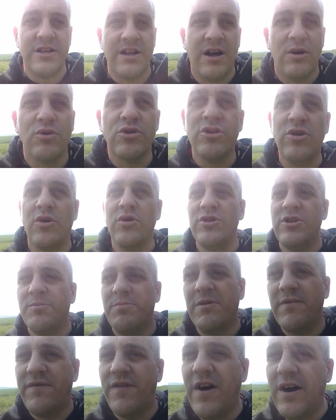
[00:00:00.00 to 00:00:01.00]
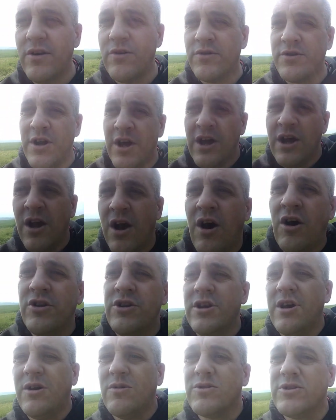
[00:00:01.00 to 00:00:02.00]
you always know you've been followed, or
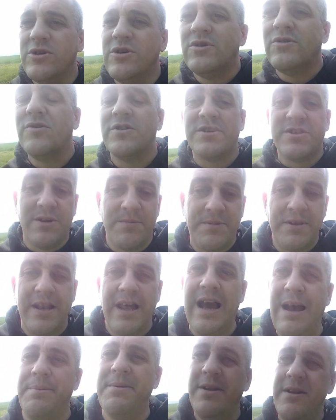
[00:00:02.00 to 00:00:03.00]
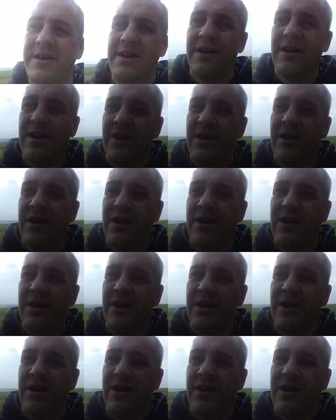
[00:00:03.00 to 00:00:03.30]
you always know there's something happening.